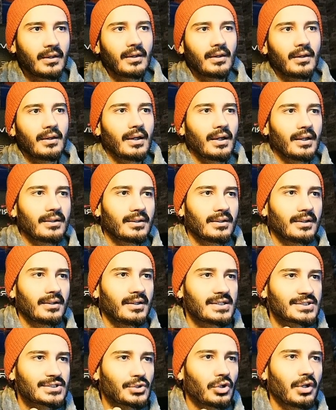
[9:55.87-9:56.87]
And
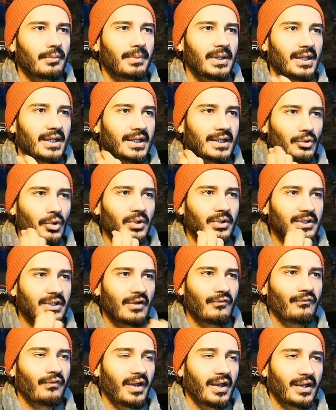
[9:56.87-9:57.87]
he's going to be ignore
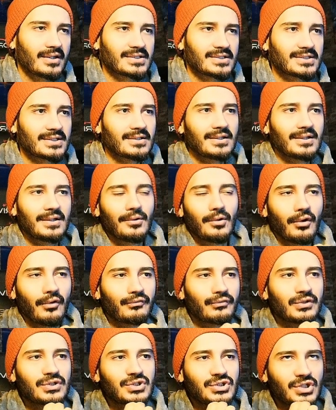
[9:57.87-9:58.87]
defense of
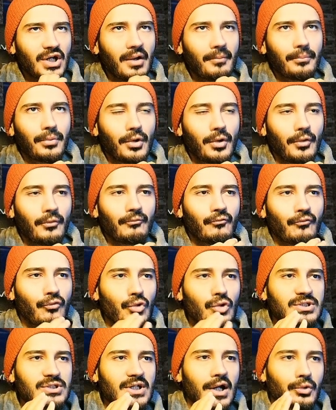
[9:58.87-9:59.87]
the champion who
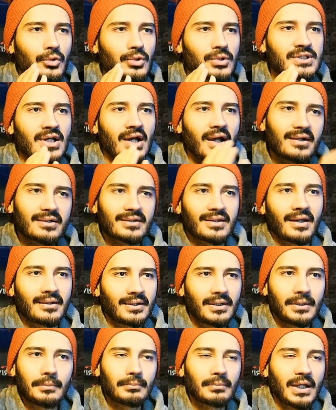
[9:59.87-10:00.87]
is accuracy higher than
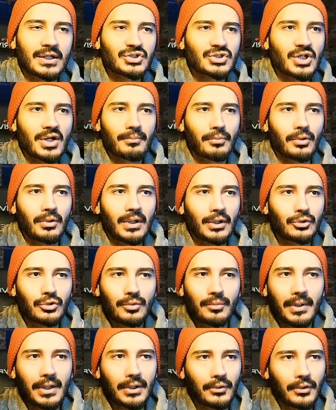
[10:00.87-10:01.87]
him, like champion like
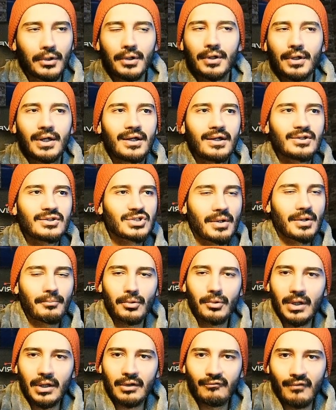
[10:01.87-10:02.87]
Yumeko,
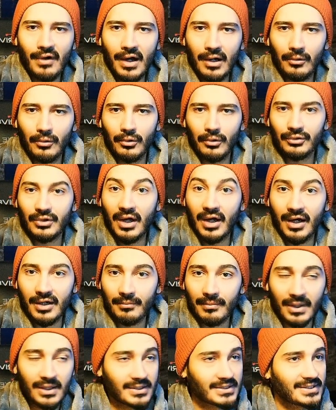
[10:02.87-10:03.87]
champion like Warlord,
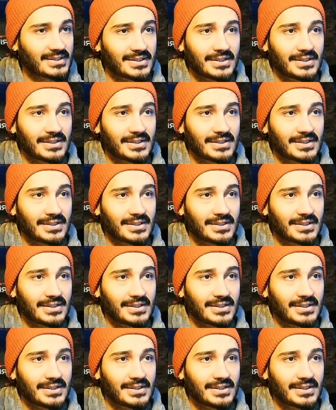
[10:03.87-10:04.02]
Armans,